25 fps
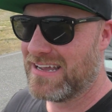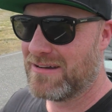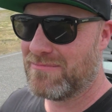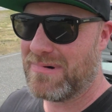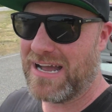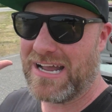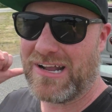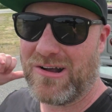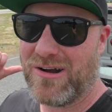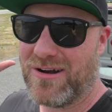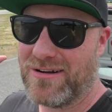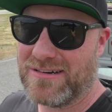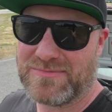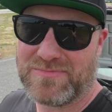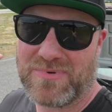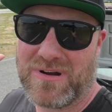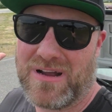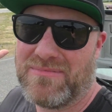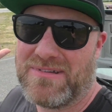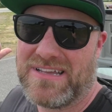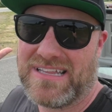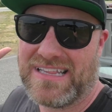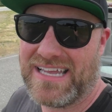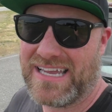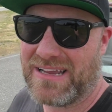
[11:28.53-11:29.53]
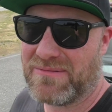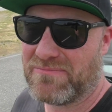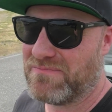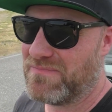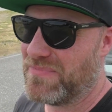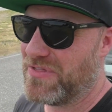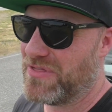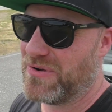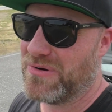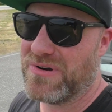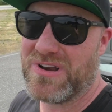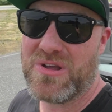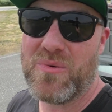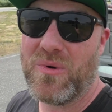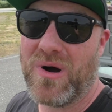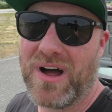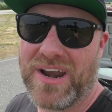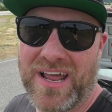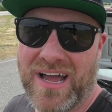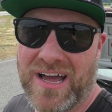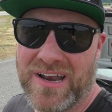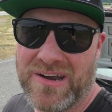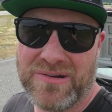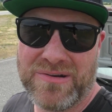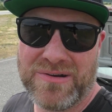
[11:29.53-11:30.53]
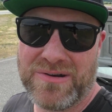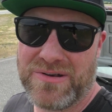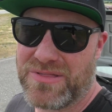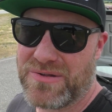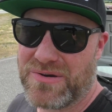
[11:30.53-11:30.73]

My car is probably like 3,100,